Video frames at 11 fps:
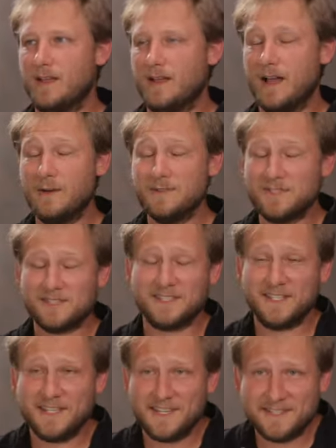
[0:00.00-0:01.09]
I was just a
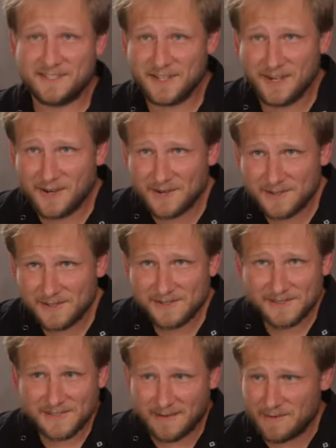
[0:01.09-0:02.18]
kid, you know.
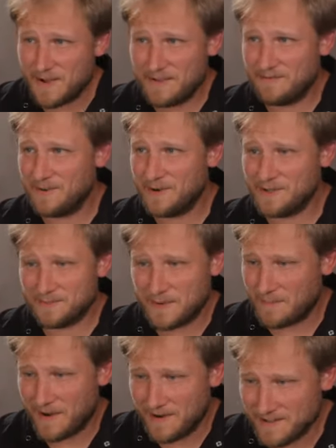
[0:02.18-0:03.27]
I mean, my folks, my
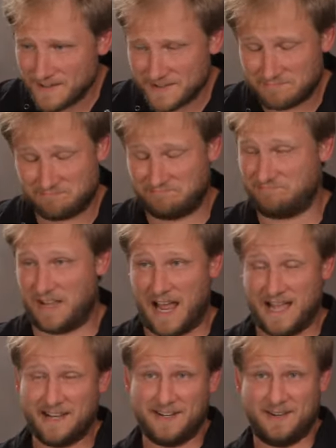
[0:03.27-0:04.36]
parents,
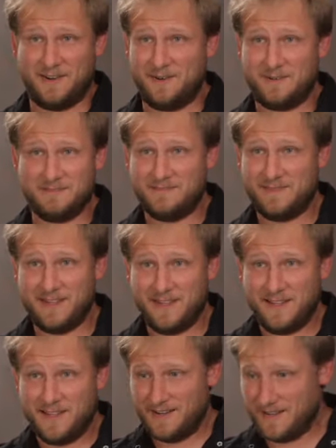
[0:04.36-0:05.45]
I didn't know them.
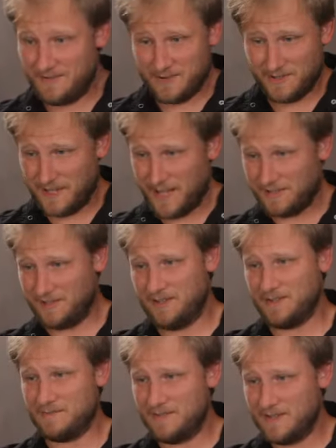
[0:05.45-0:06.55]
Never really got to
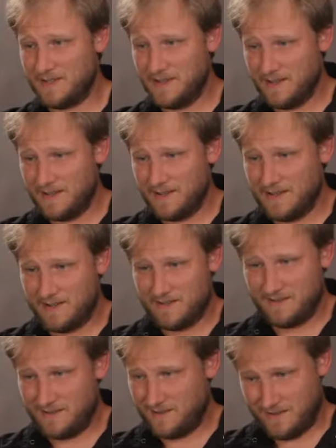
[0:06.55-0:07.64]
know them.
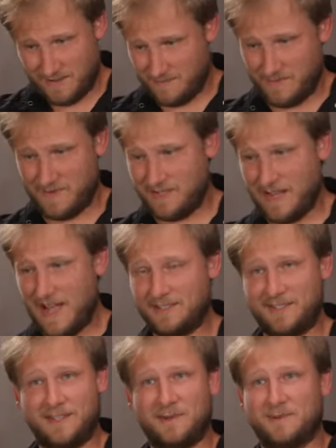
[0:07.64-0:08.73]
I mean, my dad
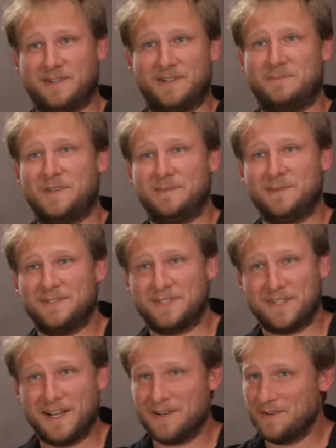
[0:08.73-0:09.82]
said they were good people, just
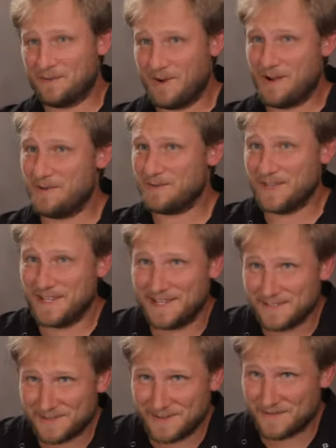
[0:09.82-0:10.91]
got into the wrong
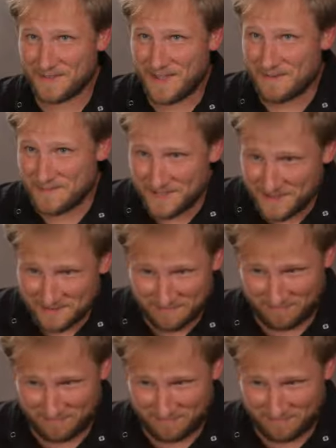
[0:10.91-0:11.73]
things, whatever that means.